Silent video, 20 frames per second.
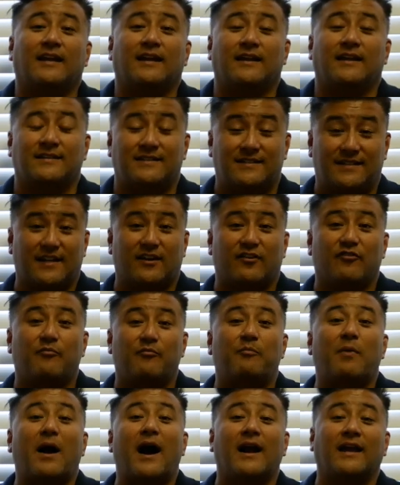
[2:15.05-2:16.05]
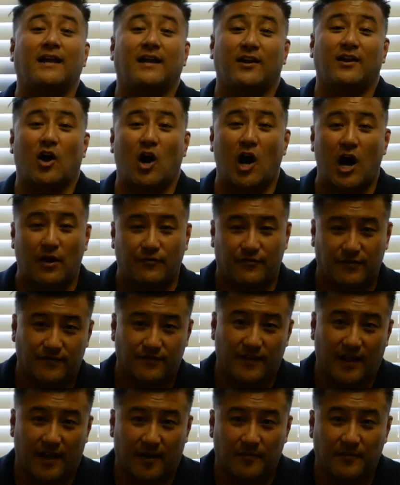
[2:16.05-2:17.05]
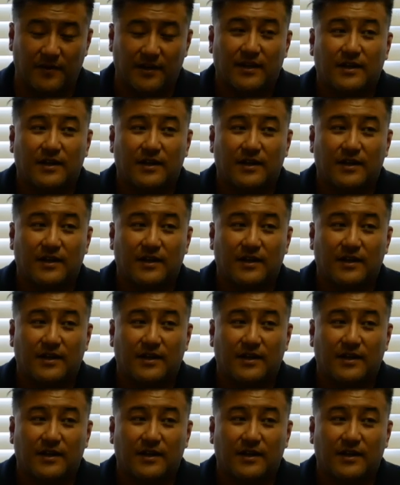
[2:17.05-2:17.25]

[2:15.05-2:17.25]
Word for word: instead of buying it off of them.